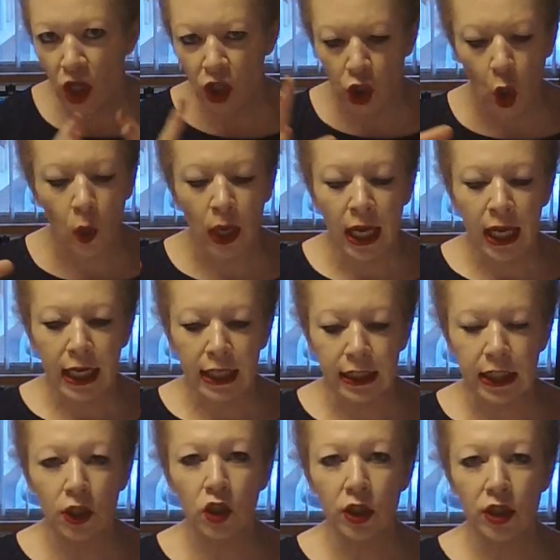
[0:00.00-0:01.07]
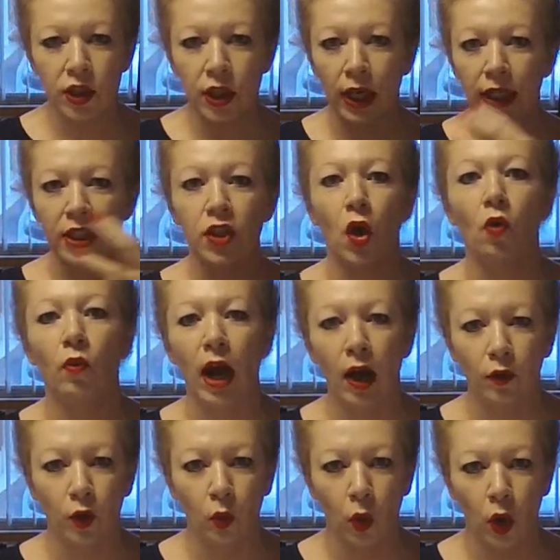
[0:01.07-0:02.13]
So, indigenous studies
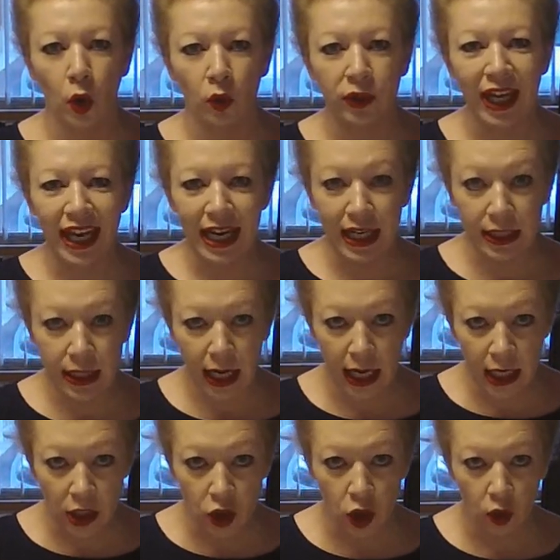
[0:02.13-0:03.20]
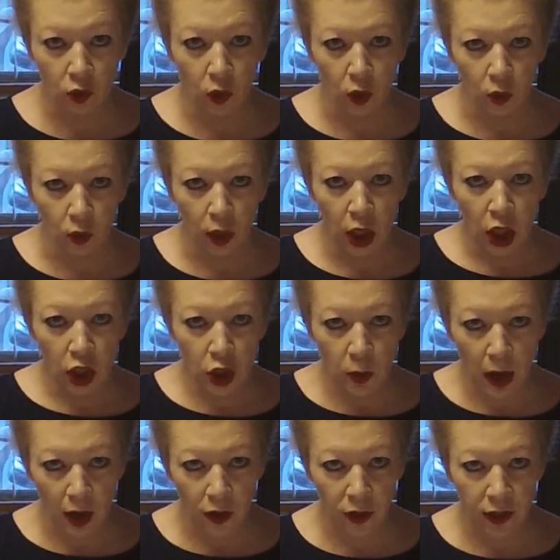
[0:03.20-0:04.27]
around the world is integral
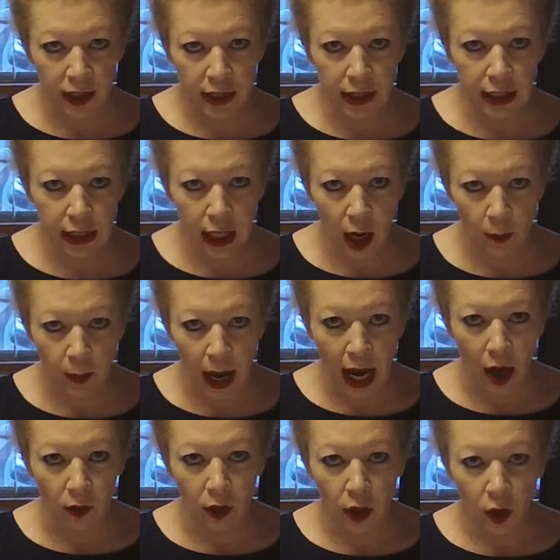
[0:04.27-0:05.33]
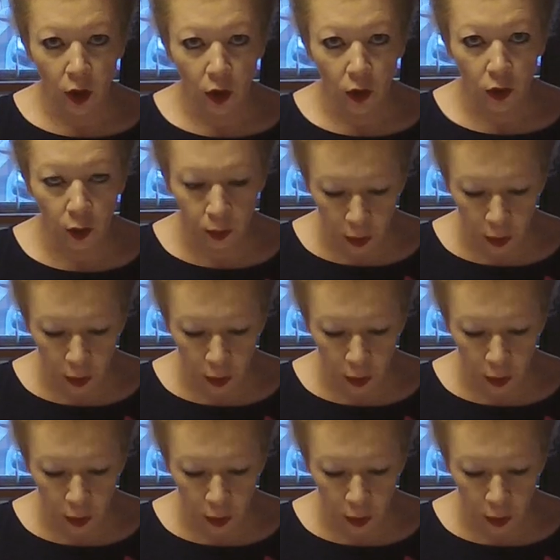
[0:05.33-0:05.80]
to our thinking about the